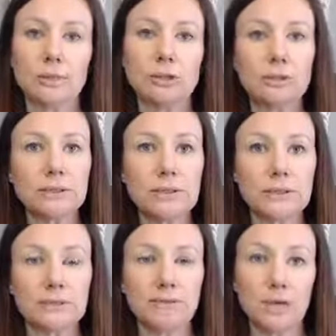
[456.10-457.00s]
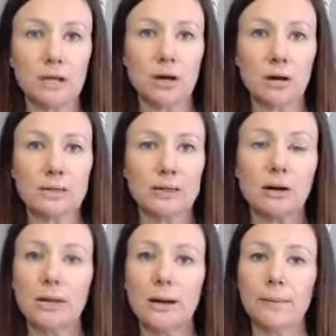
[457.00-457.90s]
Tuesday's video is
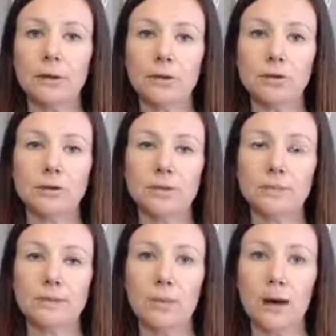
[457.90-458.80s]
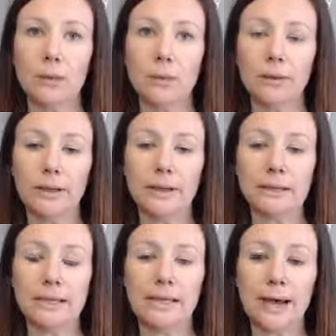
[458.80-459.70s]
already up on YouTube, so I will link
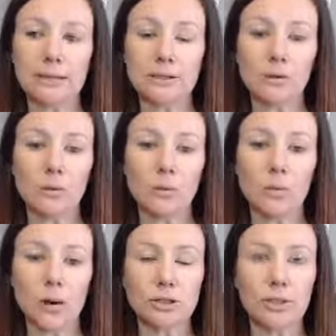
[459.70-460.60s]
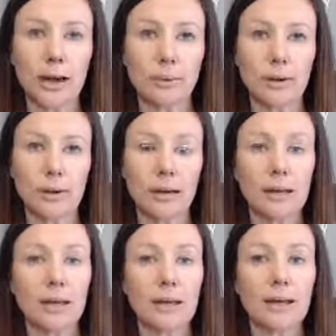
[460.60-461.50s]
to that so you can watch that one
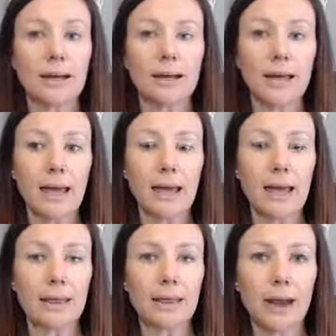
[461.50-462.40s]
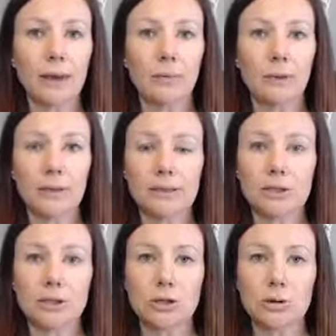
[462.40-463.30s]
again, and then I will link
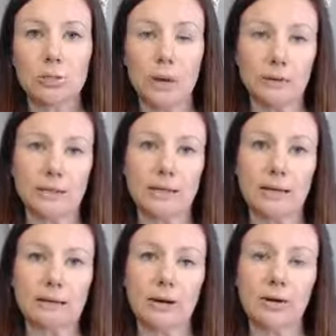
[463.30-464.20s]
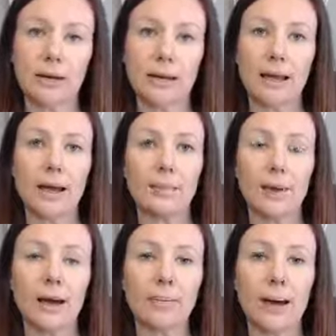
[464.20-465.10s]
to the post that is already up
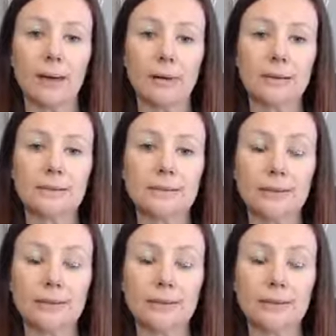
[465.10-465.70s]
about it.